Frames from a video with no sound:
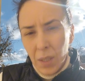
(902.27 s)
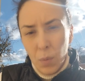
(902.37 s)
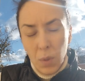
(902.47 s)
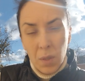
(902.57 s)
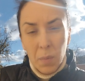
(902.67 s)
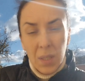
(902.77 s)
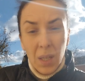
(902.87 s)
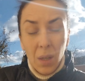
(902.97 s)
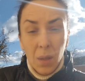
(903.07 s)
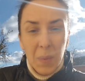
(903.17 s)
It was the
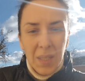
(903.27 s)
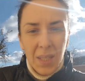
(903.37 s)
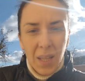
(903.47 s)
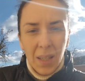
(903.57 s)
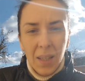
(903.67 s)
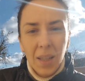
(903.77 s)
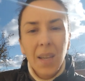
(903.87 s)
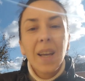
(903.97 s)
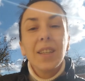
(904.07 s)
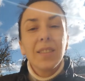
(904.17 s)
mistake.
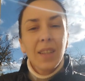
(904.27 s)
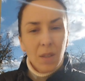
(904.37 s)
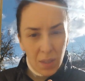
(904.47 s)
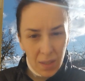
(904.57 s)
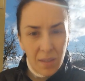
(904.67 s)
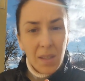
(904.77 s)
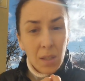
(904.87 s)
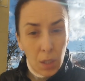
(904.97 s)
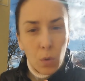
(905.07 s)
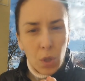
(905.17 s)
There is this
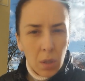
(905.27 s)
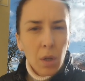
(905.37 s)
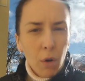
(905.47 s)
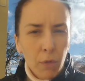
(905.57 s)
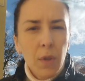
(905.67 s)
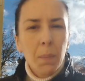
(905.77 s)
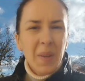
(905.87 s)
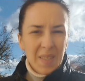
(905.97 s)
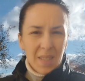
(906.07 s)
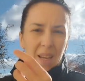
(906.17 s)
notion of the
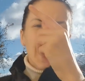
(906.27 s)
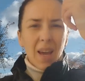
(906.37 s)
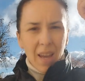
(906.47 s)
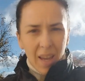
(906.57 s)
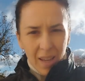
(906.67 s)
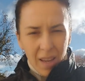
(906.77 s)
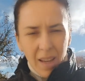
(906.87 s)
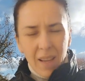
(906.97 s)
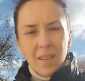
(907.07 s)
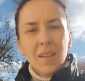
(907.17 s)
mistake
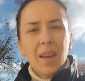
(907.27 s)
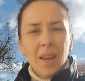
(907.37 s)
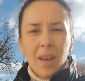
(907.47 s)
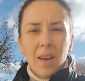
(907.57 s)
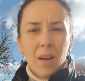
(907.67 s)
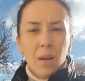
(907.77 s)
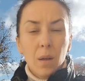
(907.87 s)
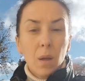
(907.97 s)
hanging in the air,